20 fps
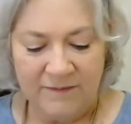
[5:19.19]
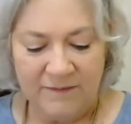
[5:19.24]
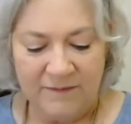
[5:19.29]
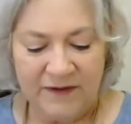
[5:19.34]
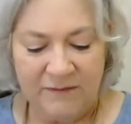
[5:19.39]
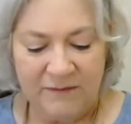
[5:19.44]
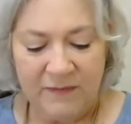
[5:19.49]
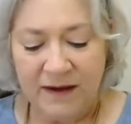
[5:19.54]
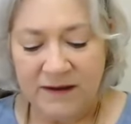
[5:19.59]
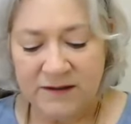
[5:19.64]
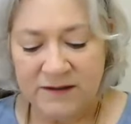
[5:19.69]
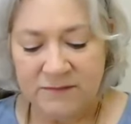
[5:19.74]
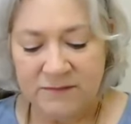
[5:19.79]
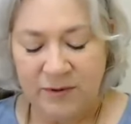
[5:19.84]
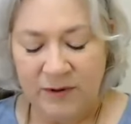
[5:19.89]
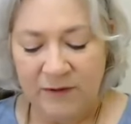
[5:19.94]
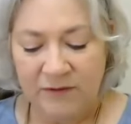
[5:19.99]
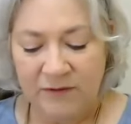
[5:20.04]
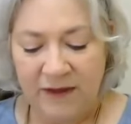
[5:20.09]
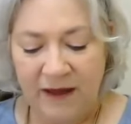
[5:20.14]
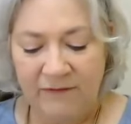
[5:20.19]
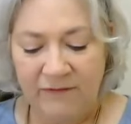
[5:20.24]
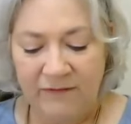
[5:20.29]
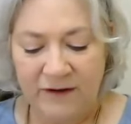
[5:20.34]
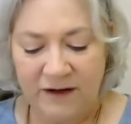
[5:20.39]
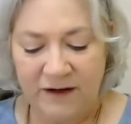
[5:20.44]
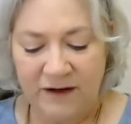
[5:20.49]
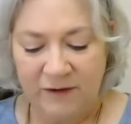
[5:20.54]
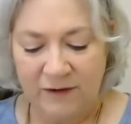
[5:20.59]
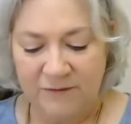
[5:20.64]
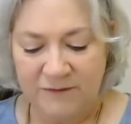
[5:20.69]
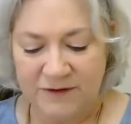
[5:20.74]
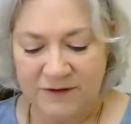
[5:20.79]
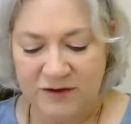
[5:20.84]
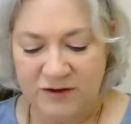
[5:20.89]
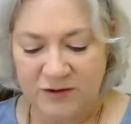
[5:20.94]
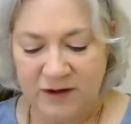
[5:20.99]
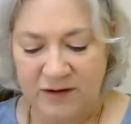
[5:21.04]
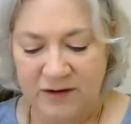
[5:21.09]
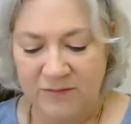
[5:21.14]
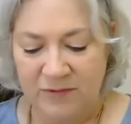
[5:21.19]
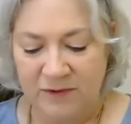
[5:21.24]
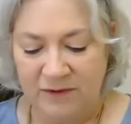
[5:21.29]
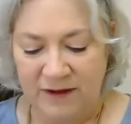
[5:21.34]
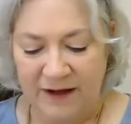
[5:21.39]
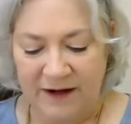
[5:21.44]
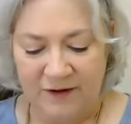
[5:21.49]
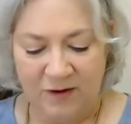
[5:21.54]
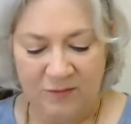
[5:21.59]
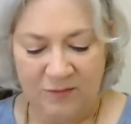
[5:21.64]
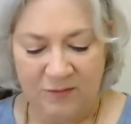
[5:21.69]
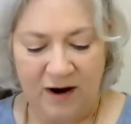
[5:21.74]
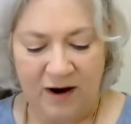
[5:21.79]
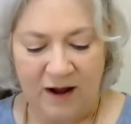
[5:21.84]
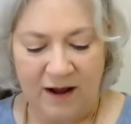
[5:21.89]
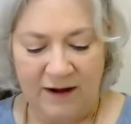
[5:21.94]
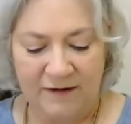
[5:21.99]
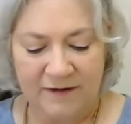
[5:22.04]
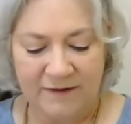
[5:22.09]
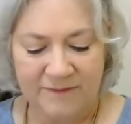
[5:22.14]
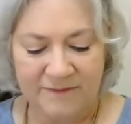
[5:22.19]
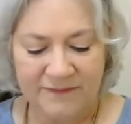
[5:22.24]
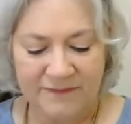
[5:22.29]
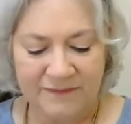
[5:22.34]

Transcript: that makes both heaven and earth to tremble at her pride.